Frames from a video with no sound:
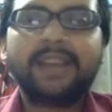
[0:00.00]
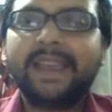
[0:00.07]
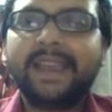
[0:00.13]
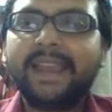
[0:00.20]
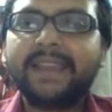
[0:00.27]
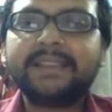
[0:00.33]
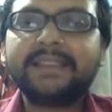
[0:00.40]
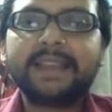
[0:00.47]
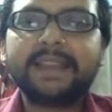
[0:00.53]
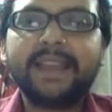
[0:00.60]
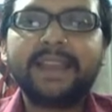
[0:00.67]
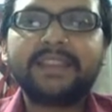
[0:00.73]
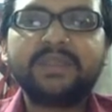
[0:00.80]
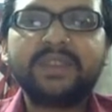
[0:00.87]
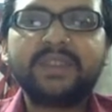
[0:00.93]
As
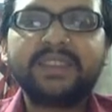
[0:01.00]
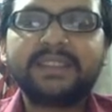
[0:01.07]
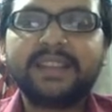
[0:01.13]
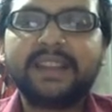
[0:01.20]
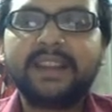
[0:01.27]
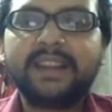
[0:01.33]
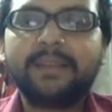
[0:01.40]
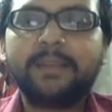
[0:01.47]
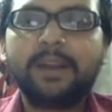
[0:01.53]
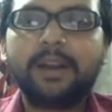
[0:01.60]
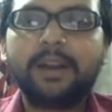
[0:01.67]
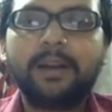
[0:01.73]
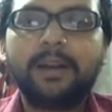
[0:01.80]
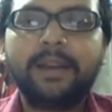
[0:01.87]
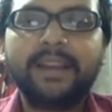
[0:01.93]
we said,
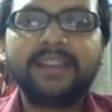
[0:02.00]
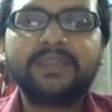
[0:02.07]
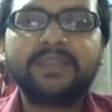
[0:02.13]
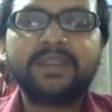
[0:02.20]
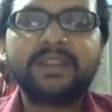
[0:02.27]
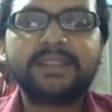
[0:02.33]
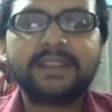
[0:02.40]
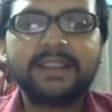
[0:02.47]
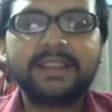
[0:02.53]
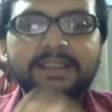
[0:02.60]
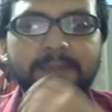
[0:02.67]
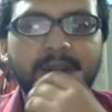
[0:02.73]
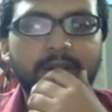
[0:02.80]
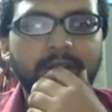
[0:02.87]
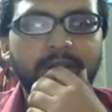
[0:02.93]
as we discussed
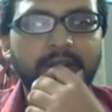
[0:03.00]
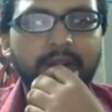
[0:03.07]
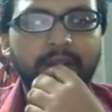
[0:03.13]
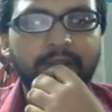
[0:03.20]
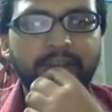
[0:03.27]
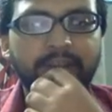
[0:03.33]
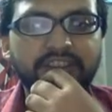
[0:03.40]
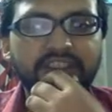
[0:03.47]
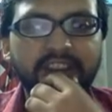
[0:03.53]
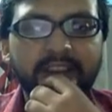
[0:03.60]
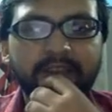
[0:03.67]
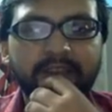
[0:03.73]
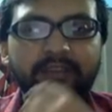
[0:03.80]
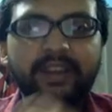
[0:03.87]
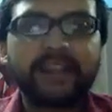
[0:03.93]
about
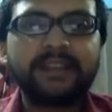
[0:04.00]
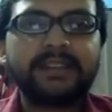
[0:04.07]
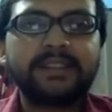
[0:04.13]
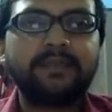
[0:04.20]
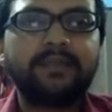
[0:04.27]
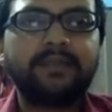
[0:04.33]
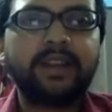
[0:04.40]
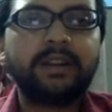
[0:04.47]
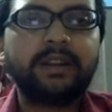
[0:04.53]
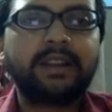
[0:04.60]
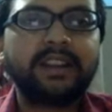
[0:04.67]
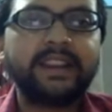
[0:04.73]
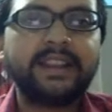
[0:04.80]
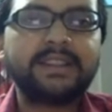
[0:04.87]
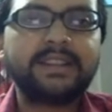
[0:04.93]
phishing, where someone
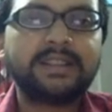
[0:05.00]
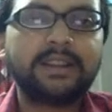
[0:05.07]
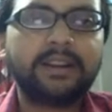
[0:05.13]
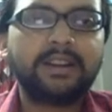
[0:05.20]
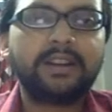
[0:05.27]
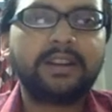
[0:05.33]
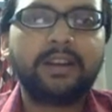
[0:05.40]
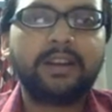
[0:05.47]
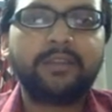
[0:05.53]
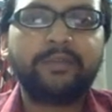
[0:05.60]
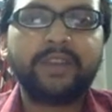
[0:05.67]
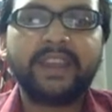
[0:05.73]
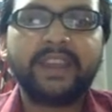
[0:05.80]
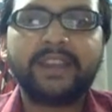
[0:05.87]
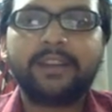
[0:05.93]
creates a
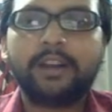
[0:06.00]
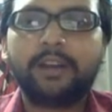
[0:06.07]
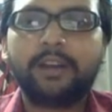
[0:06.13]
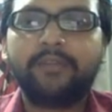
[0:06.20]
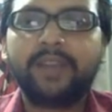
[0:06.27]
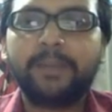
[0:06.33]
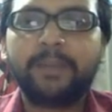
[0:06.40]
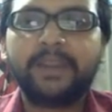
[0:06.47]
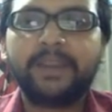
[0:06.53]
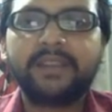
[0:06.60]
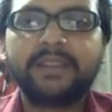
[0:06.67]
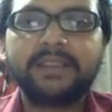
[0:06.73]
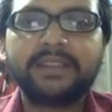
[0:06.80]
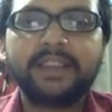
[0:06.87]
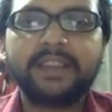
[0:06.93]
fake web page.
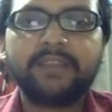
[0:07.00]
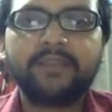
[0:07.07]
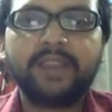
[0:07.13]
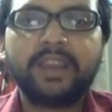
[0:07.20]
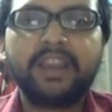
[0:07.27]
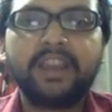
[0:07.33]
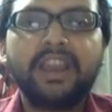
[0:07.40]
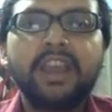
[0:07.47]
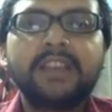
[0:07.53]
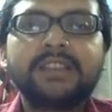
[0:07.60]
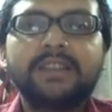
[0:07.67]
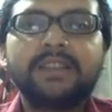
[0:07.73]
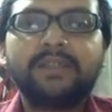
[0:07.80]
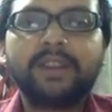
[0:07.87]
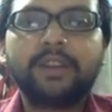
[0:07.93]
The same way,
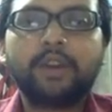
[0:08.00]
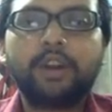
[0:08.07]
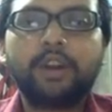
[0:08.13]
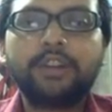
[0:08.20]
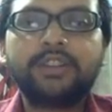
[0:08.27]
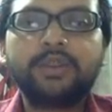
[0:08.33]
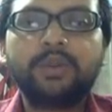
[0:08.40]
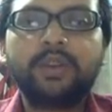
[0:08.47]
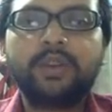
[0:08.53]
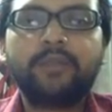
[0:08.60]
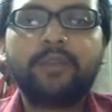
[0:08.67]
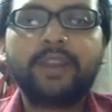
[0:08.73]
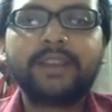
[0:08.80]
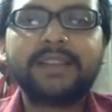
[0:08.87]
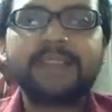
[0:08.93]
someone calls you.
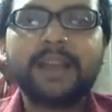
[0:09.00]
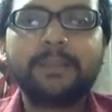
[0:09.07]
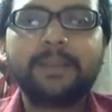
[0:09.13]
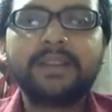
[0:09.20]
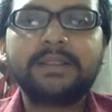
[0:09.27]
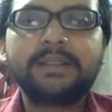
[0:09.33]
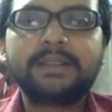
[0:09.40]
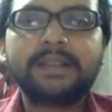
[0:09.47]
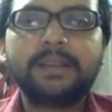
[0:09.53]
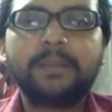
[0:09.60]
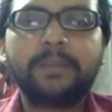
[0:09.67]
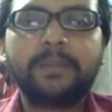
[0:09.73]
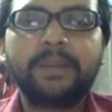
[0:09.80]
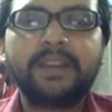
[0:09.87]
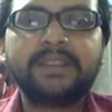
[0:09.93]
For example,
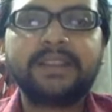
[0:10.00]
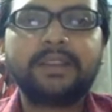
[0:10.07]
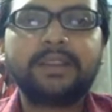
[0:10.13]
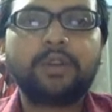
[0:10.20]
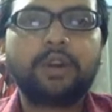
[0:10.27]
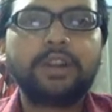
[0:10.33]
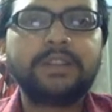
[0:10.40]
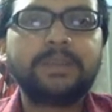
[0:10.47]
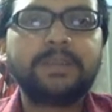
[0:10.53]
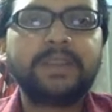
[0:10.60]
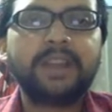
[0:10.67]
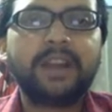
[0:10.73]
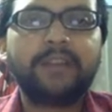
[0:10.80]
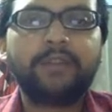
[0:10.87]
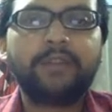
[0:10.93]
some person calls
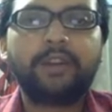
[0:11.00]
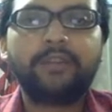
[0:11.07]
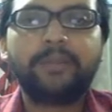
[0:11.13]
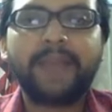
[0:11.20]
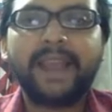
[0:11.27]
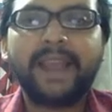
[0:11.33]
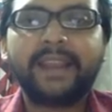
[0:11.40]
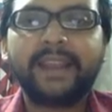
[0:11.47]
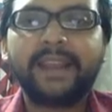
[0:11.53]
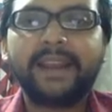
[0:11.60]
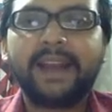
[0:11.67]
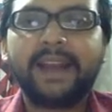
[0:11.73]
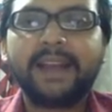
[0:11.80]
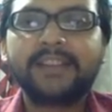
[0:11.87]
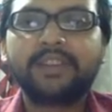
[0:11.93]
behalf of bank
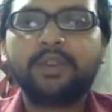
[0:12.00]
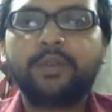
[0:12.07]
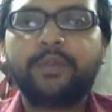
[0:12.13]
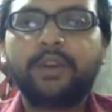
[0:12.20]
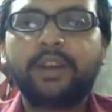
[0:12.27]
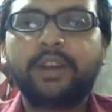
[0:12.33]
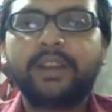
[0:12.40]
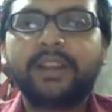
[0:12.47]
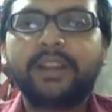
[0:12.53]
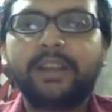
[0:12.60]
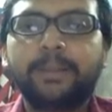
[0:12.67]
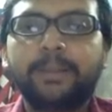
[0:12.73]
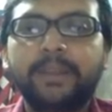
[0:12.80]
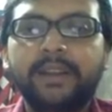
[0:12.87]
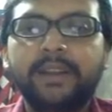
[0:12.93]
and asks you for their
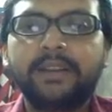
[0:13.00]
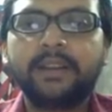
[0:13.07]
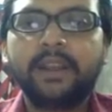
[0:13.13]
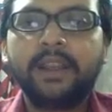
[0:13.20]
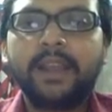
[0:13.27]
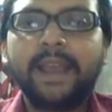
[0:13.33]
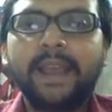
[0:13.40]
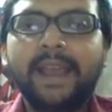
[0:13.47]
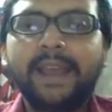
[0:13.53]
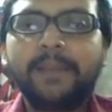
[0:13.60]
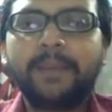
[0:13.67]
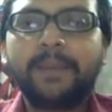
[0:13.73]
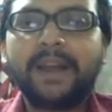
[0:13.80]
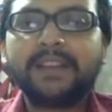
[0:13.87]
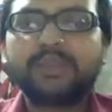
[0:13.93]
PIN
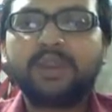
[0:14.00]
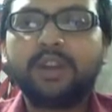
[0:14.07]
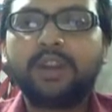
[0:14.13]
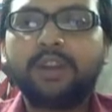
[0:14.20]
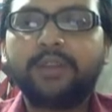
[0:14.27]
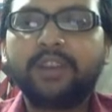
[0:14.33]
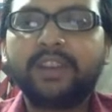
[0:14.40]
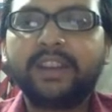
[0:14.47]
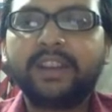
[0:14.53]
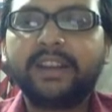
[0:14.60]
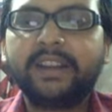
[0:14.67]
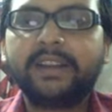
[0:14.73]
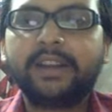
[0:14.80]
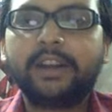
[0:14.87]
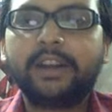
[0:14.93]
and password of your
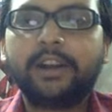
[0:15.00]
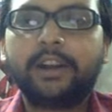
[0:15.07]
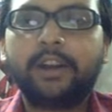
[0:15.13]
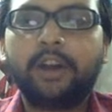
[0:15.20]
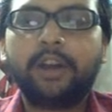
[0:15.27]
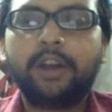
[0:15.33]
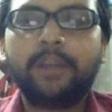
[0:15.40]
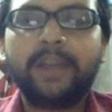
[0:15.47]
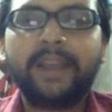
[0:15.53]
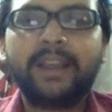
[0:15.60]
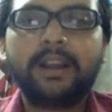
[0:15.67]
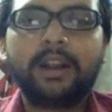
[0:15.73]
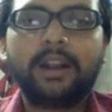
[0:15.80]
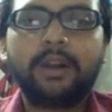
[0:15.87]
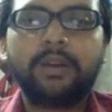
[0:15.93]
credit card or bank
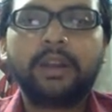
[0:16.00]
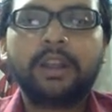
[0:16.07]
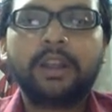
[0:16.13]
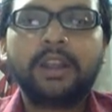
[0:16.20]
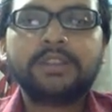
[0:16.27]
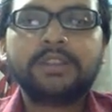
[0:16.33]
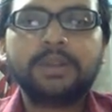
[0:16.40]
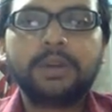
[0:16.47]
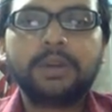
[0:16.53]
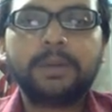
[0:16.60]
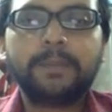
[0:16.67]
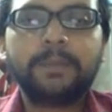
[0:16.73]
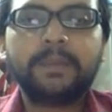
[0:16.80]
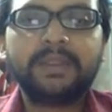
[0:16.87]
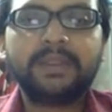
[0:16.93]
account.
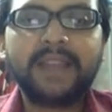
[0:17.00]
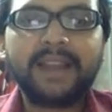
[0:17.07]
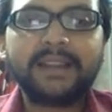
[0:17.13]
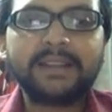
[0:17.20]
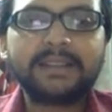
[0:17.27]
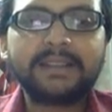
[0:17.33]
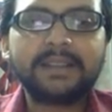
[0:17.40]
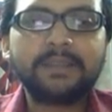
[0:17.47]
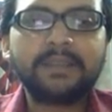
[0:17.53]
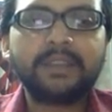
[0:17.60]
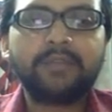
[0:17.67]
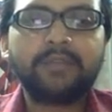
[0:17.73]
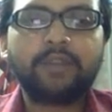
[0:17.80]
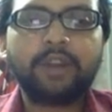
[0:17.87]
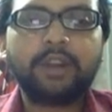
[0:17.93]
So that is
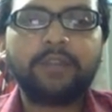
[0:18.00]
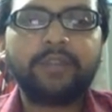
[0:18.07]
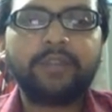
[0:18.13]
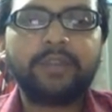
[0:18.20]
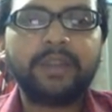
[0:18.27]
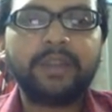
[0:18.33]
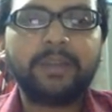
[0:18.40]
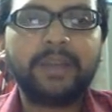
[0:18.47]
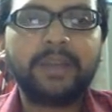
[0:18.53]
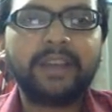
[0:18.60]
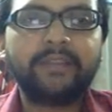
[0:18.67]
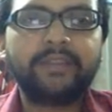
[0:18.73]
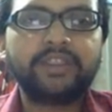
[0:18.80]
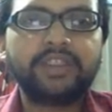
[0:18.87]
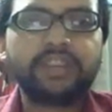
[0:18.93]
something what we mean by
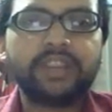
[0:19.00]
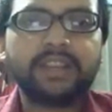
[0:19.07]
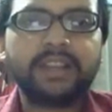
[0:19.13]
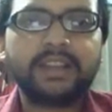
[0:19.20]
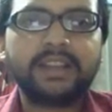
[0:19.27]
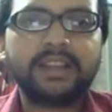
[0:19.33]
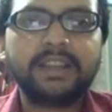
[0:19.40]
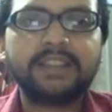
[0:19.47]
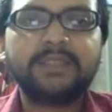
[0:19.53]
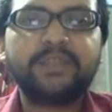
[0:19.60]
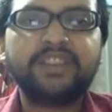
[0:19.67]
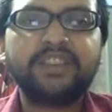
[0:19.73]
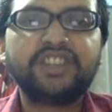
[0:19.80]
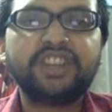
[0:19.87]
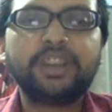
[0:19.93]
phishing. That is
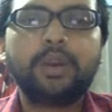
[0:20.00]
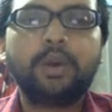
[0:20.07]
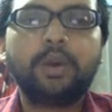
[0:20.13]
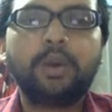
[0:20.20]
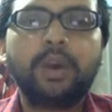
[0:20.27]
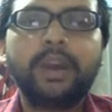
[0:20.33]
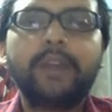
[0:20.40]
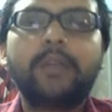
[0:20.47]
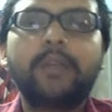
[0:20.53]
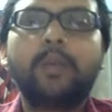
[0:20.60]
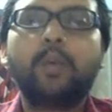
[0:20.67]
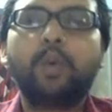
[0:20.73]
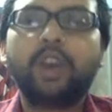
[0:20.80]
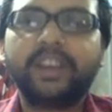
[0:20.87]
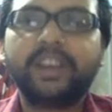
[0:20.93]
phishing over
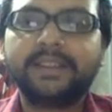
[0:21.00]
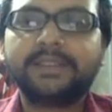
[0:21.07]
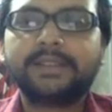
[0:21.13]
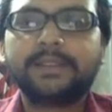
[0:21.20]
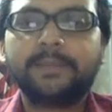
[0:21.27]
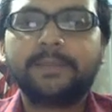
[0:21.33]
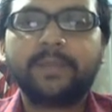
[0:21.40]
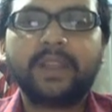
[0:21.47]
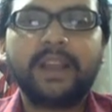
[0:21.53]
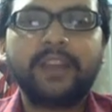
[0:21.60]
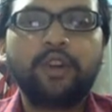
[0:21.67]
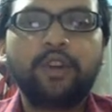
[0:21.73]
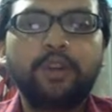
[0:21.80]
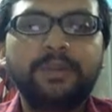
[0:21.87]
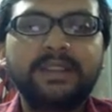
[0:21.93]
voice. I
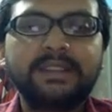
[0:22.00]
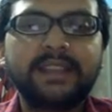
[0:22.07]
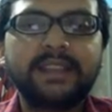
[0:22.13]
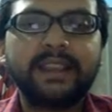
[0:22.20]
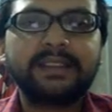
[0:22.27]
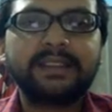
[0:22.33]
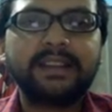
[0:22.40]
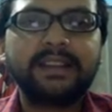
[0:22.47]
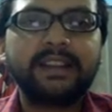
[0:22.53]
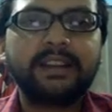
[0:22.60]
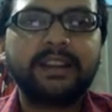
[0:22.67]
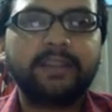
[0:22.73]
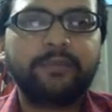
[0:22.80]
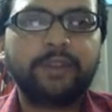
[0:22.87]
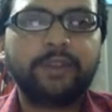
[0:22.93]
hope this thing is clear.
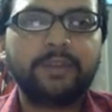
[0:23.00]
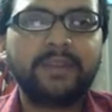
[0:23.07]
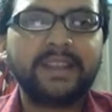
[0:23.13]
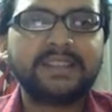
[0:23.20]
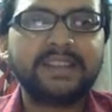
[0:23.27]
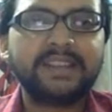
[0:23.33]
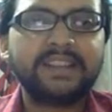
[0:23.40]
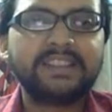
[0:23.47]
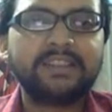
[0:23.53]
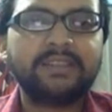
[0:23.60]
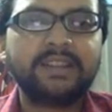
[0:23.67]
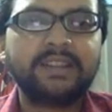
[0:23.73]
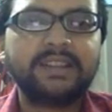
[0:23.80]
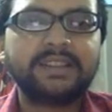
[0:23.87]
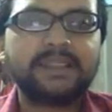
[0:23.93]
From next lecture,
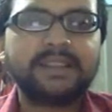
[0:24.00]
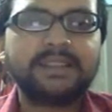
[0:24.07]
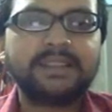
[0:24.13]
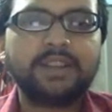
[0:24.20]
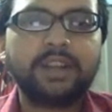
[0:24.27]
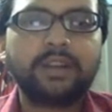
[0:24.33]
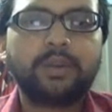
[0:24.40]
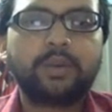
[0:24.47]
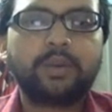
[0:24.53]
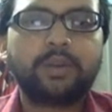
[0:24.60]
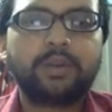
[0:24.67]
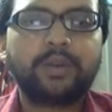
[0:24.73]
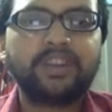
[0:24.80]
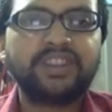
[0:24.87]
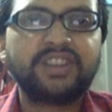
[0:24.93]
we'll discuss on
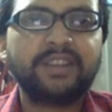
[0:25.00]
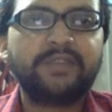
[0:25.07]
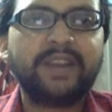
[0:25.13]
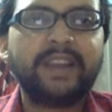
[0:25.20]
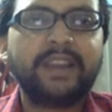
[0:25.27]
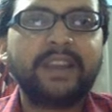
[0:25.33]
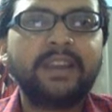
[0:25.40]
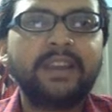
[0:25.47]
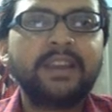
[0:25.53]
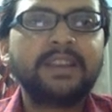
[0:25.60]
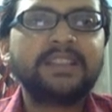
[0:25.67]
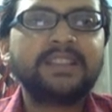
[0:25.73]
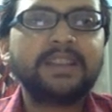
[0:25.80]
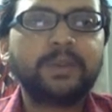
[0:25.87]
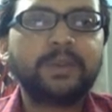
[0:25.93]
question 5,
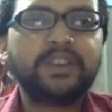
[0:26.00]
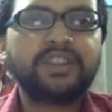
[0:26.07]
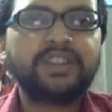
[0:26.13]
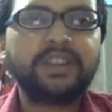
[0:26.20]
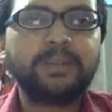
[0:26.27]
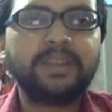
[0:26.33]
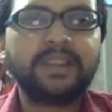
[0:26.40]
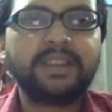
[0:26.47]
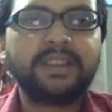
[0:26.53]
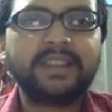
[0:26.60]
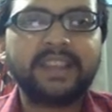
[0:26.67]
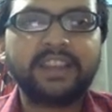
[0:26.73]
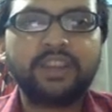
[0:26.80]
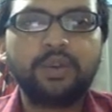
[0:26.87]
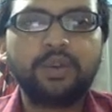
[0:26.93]
sub question B.
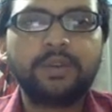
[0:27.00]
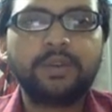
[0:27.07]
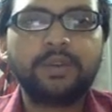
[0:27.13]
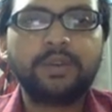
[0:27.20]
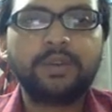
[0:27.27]
Thank you.